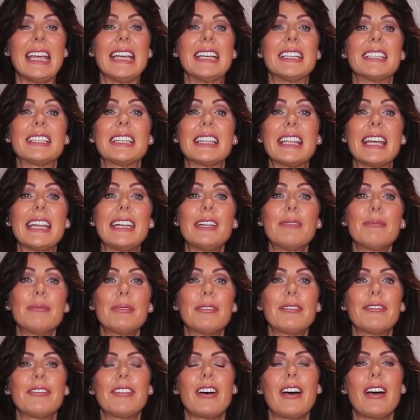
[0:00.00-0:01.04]
So then
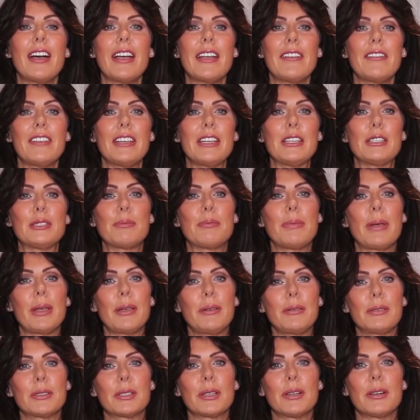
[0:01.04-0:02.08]
number 5 is
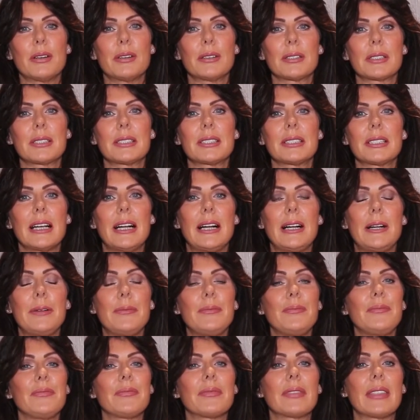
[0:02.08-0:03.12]
Botox.
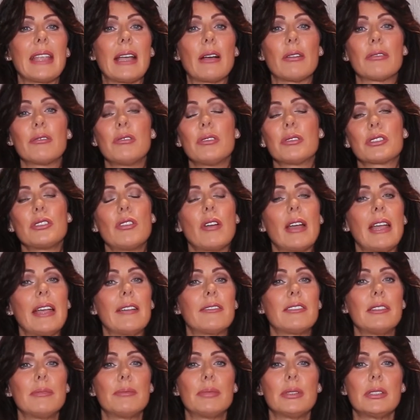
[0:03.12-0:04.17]
Now, of course, not
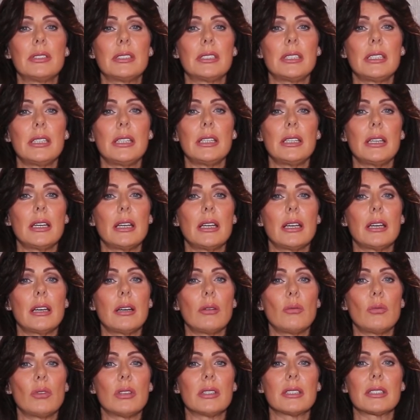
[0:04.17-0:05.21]
everybody
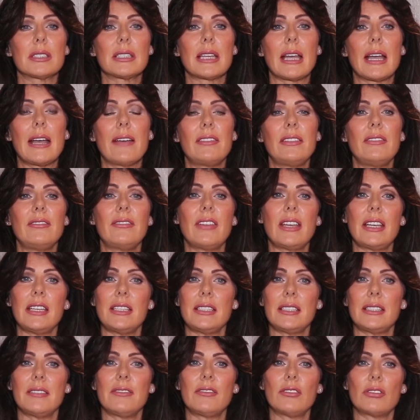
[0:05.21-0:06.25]
wants to have
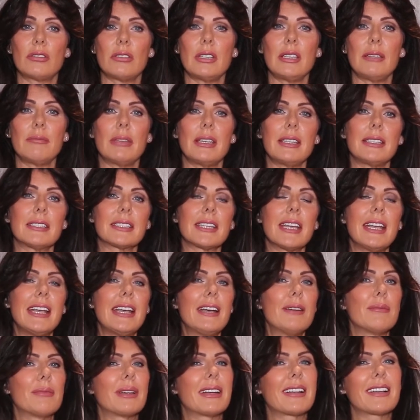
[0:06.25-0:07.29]
invasive treatment,
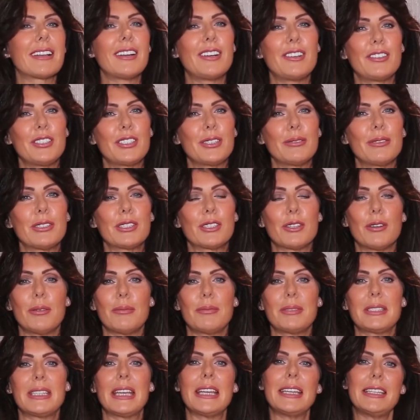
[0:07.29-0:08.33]
but I can't do a
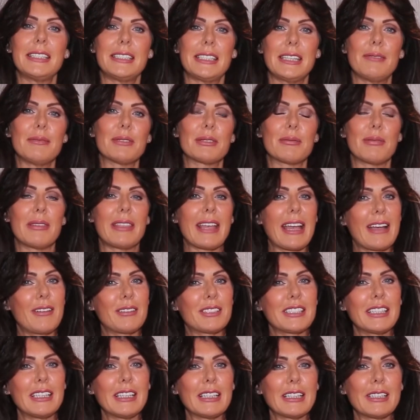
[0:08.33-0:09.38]
top 10 tips
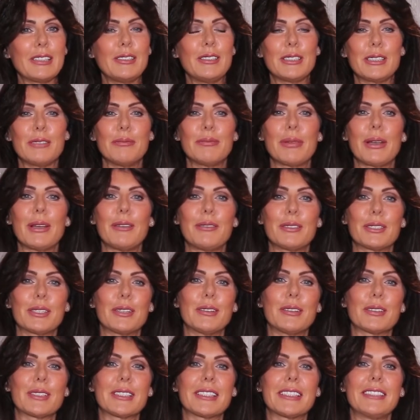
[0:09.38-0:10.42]
without including
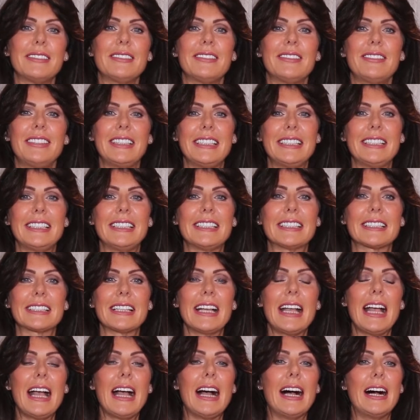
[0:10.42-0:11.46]
Botox and fillers.
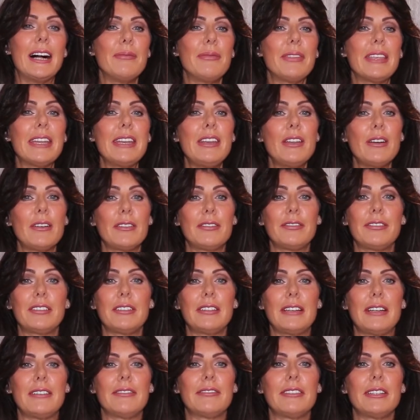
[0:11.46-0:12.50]
They're not
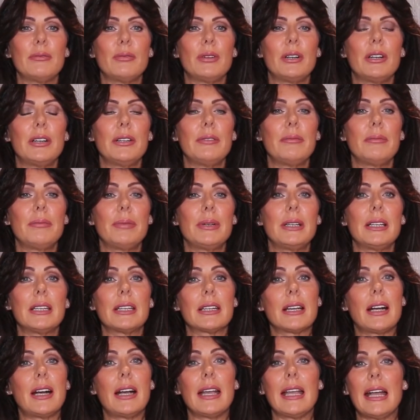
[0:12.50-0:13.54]
for everyone,
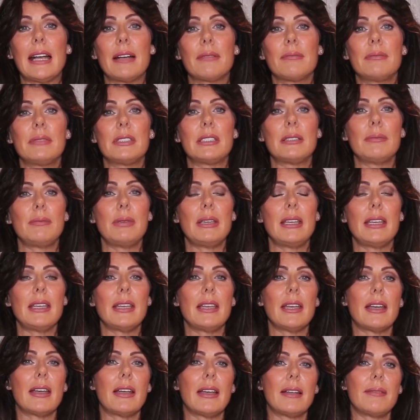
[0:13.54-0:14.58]
but I happen to
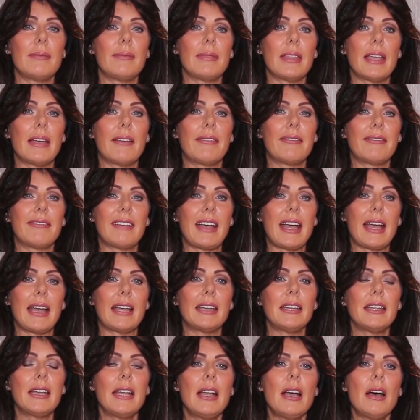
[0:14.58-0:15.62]
be a
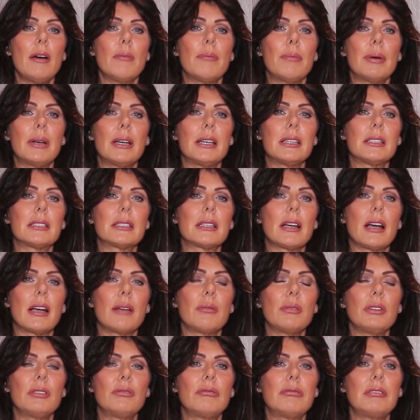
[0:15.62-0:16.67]
fan. But I
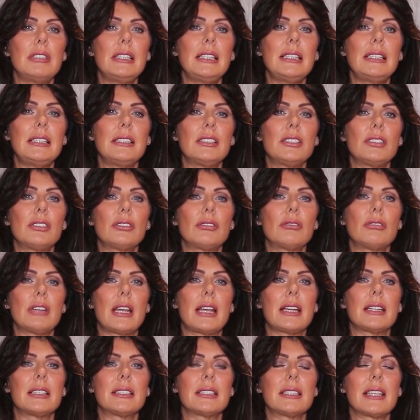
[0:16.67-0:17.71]
would really
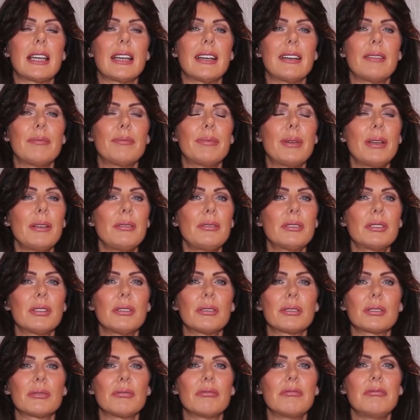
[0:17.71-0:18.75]
stress that
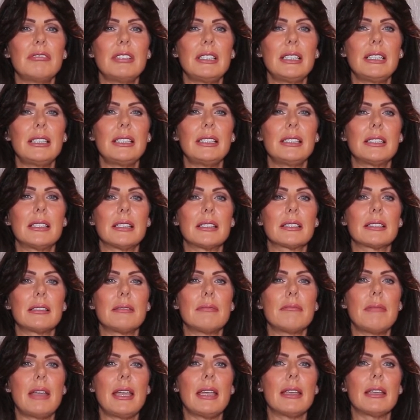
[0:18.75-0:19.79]
Botox really
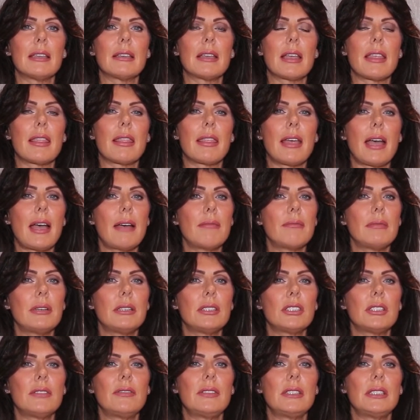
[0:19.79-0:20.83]
doesn't make that
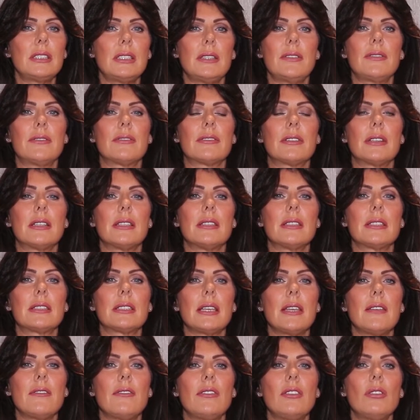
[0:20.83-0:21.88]
much of a difference
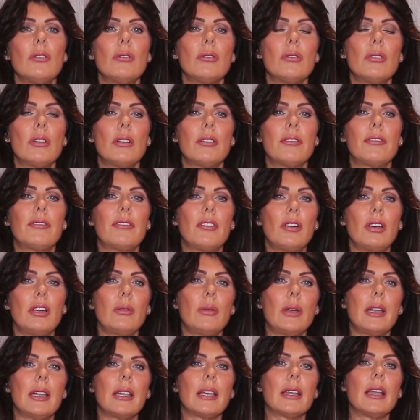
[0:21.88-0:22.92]
if you're not
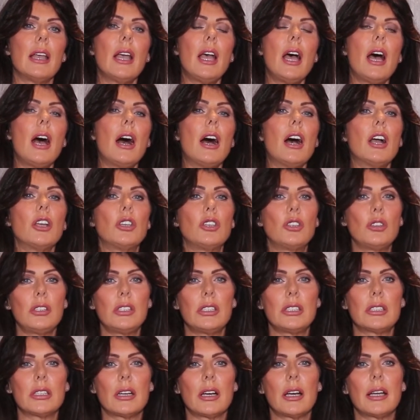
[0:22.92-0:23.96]
following a
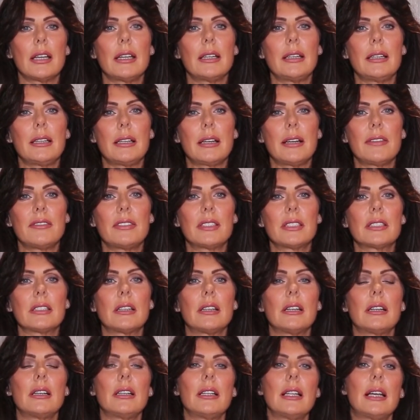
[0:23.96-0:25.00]
good diet,
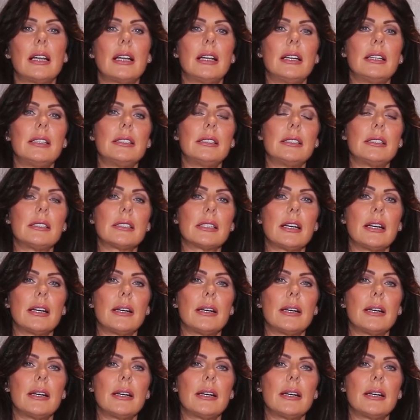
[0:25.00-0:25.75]
lifestyle, and